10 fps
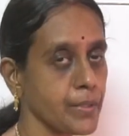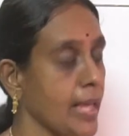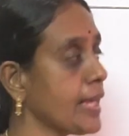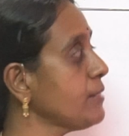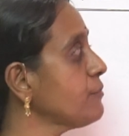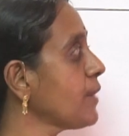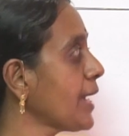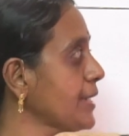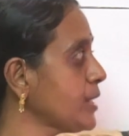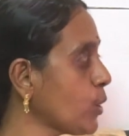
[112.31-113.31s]
and
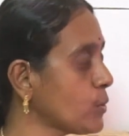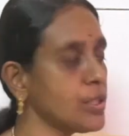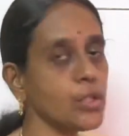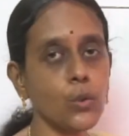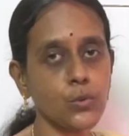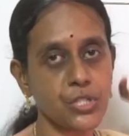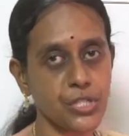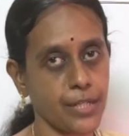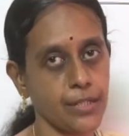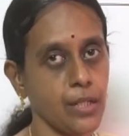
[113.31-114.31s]
find out the
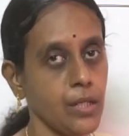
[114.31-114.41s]
quotient